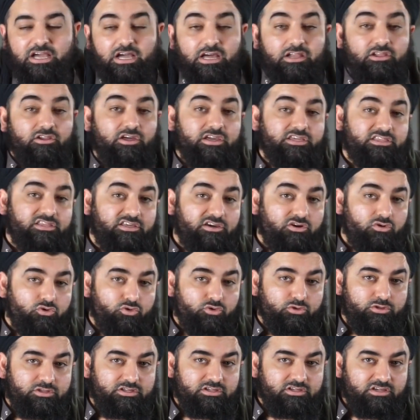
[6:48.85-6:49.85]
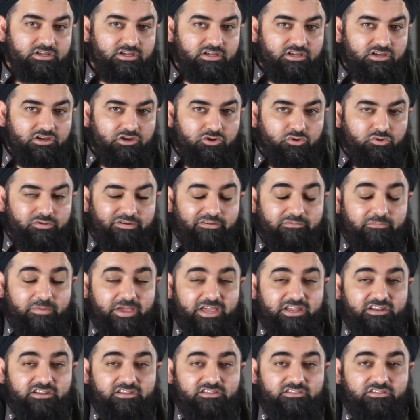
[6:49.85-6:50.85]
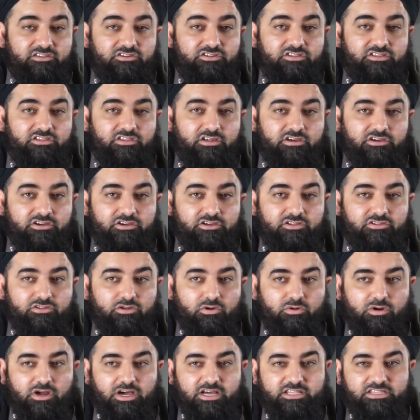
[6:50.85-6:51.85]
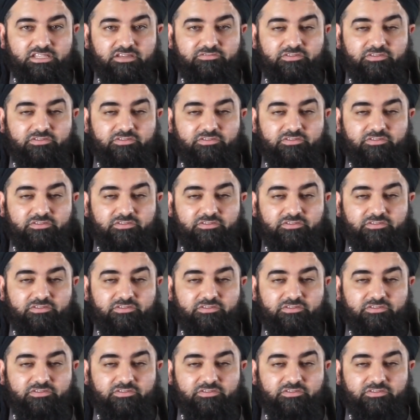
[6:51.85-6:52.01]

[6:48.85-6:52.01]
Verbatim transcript: Unlike the Yahud, who have abandoned the uh, Torah,